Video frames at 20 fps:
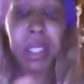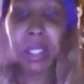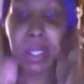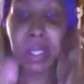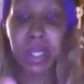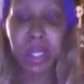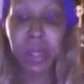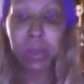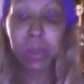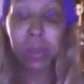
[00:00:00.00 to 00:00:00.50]
is
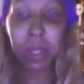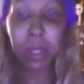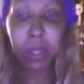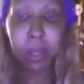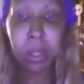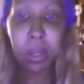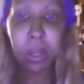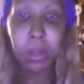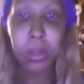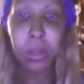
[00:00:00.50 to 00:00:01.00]
just what you
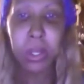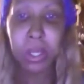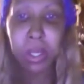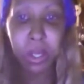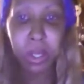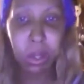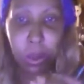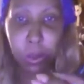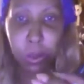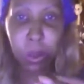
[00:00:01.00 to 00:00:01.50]
use
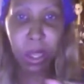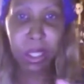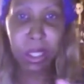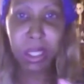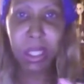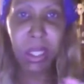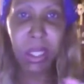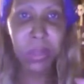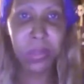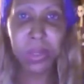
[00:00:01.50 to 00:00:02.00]
to erase
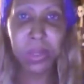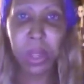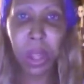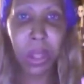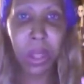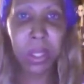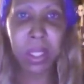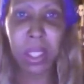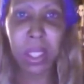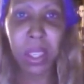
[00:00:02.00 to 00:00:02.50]
any
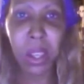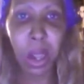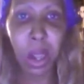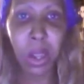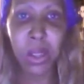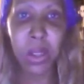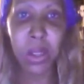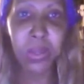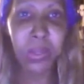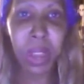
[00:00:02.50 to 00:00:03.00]
flaws like
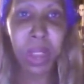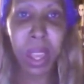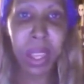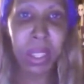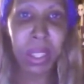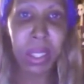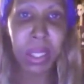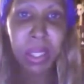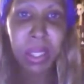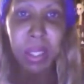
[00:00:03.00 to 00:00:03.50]
on your
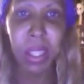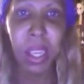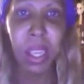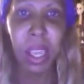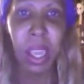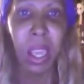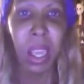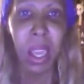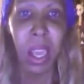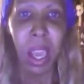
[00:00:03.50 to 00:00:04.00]
face,
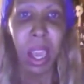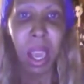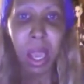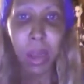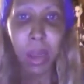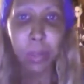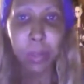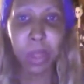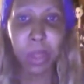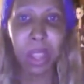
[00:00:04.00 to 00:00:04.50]

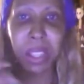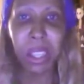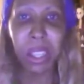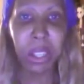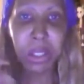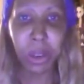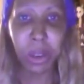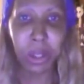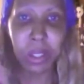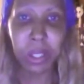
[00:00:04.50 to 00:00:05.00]
like
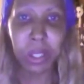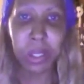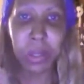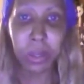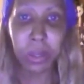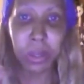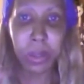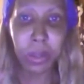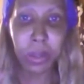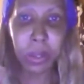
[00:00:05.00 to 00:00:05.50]
dark
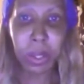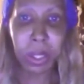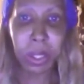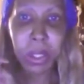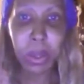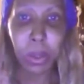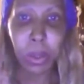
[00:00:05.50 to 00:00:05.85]
circles